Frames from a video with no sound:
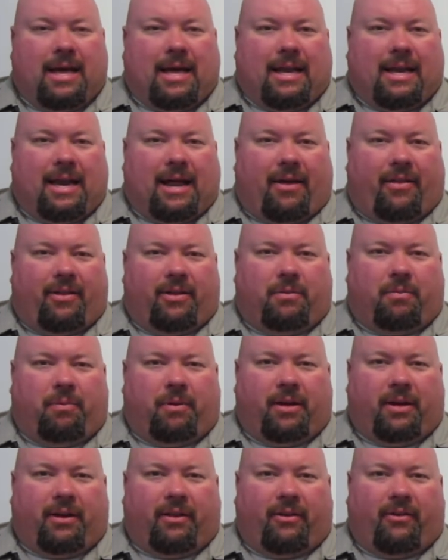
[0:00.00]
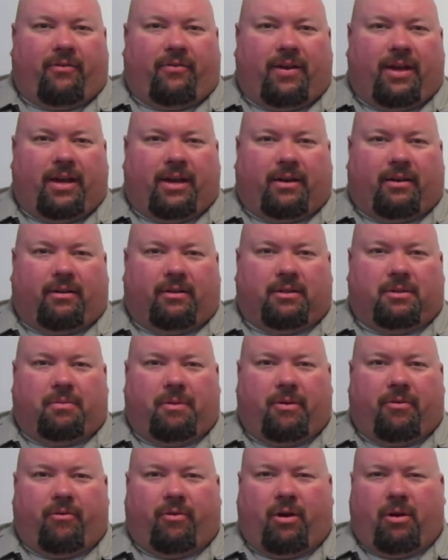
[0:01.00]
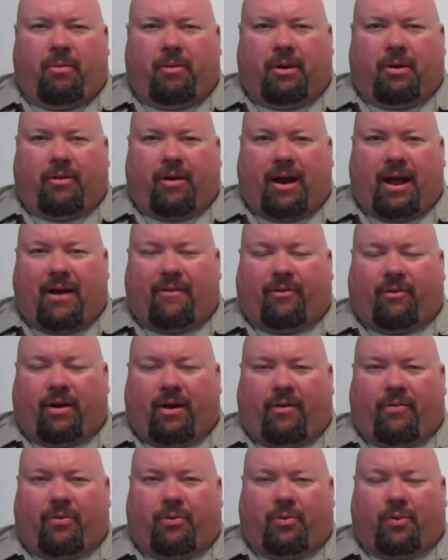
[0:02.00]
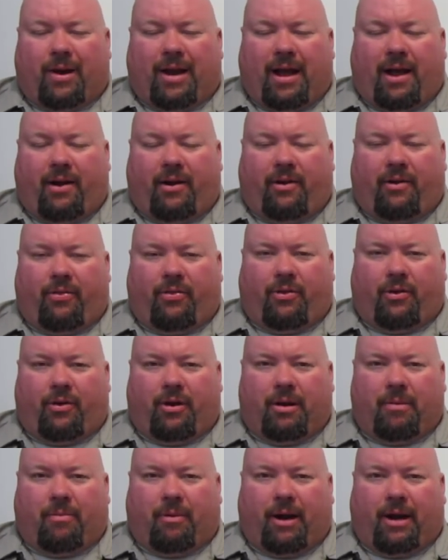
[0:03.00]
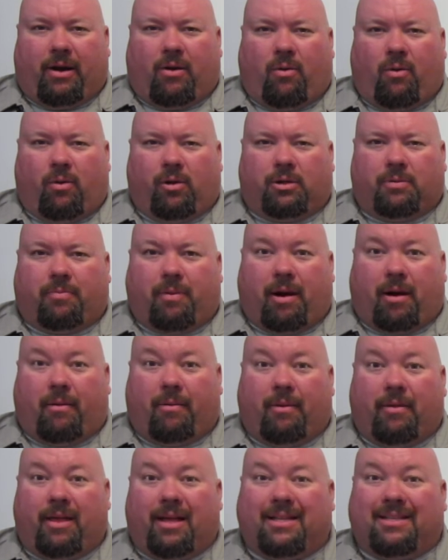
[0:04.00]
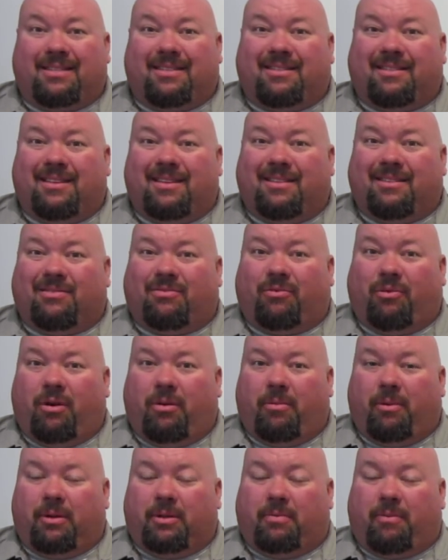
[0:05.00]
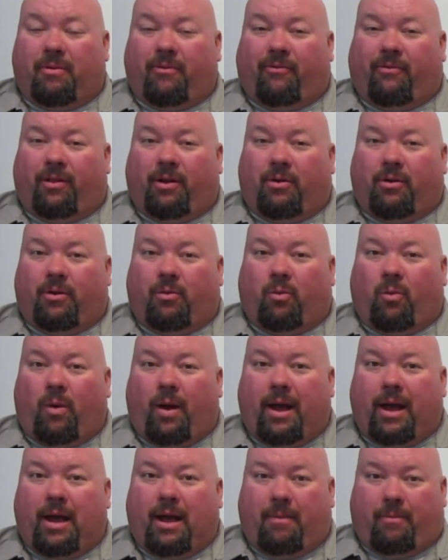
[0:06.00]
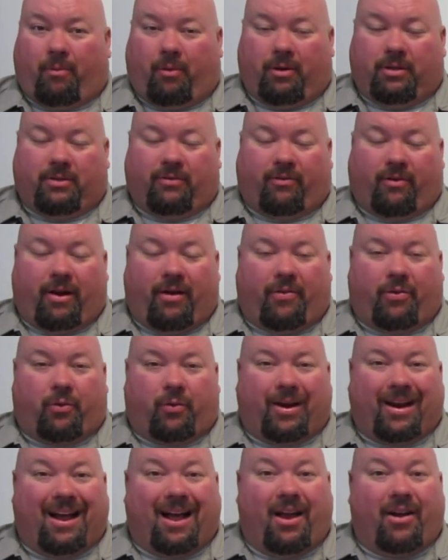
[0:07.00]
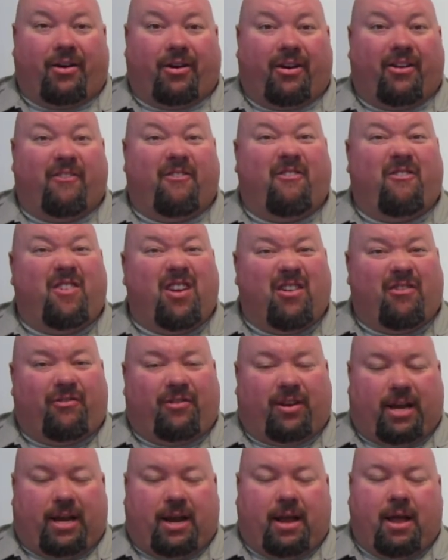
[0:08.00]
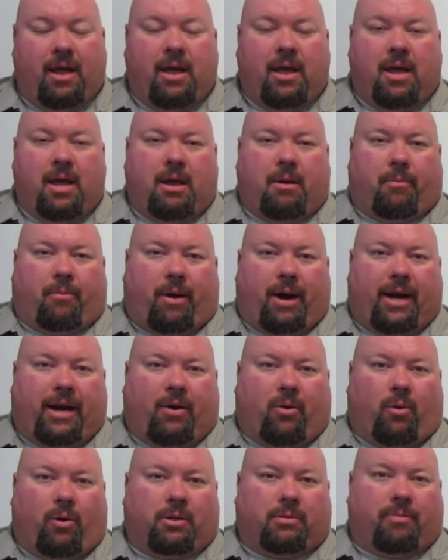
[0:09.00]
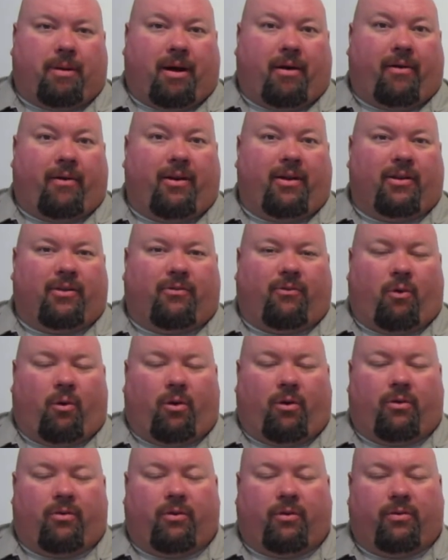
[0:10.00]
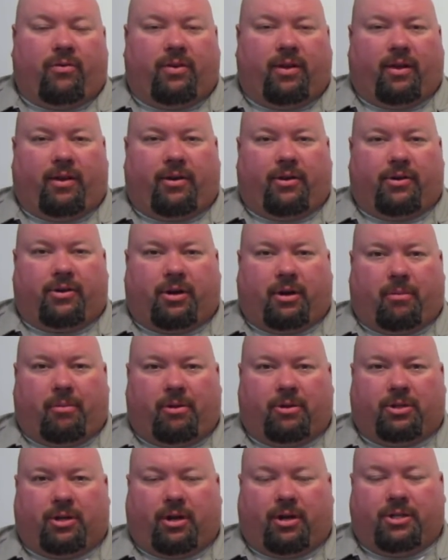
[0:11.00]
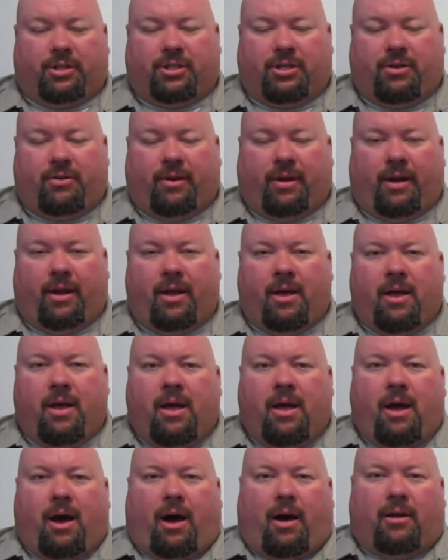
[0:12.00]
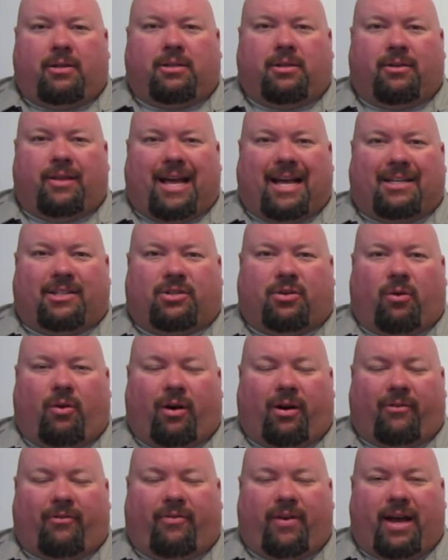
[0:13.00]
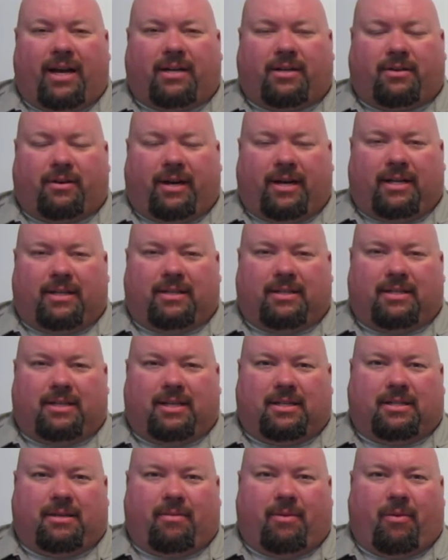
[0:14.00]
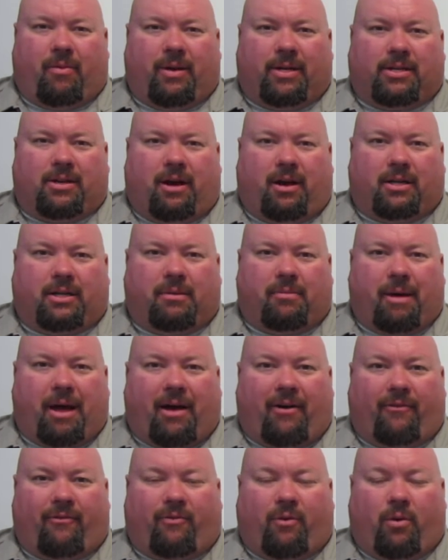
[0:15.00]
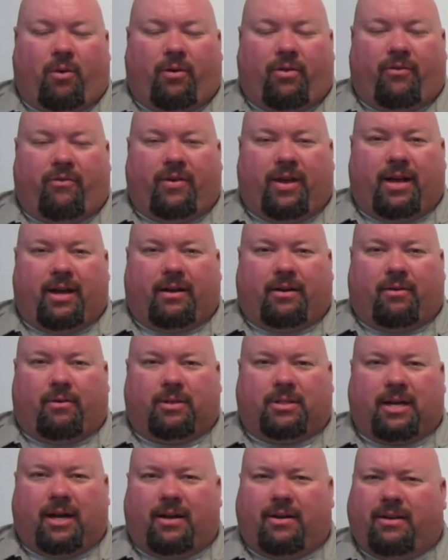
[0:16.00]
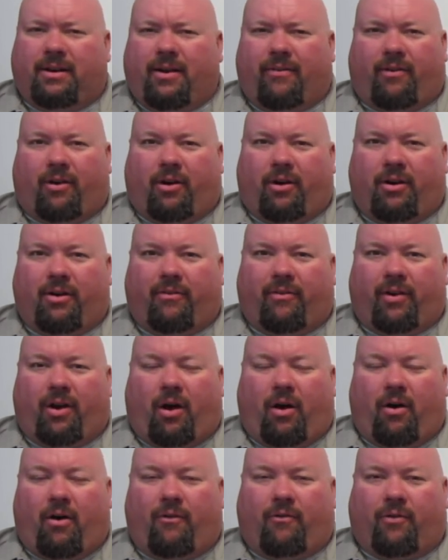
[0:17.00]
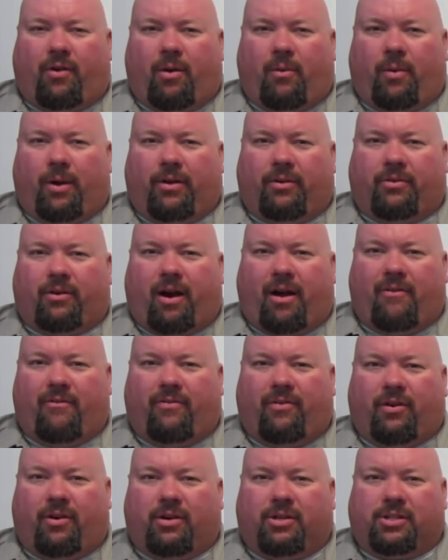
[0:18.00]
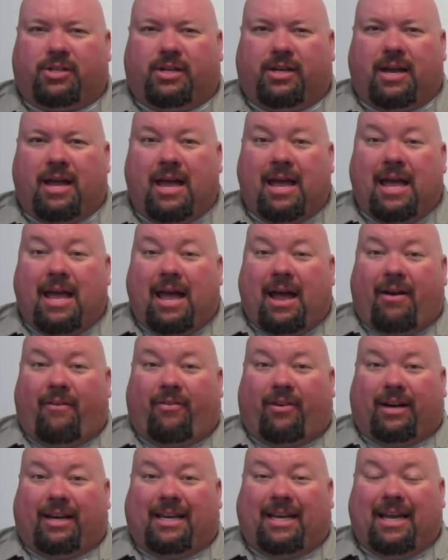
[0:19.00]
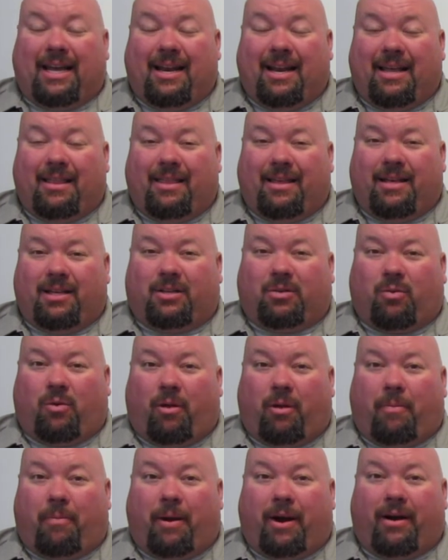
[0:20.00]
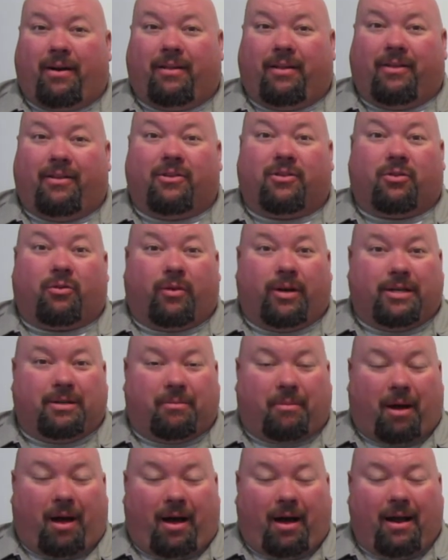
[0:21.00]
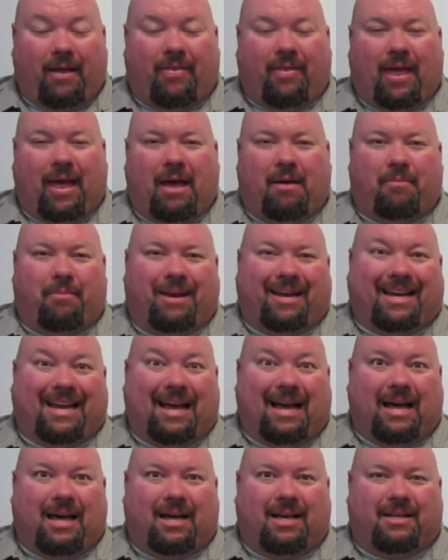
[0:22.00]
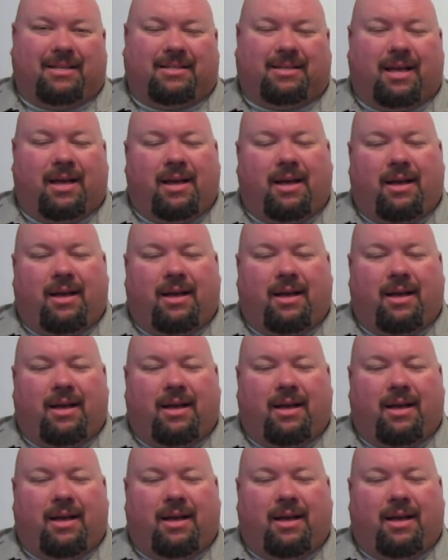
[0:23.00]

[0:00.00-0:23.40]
now, this particular vehicle has been rumored to have around 330 brake horsepower, but that since rumor has been floated way upwards of around 350 brake horsepower. It has four-cylinder turbocharged unit. Also, that torque vectoring system that we talked about for the vehicle, which I had never heard of a front-wheel drive version ever getting this. Well, apparently there's a reason behind that, because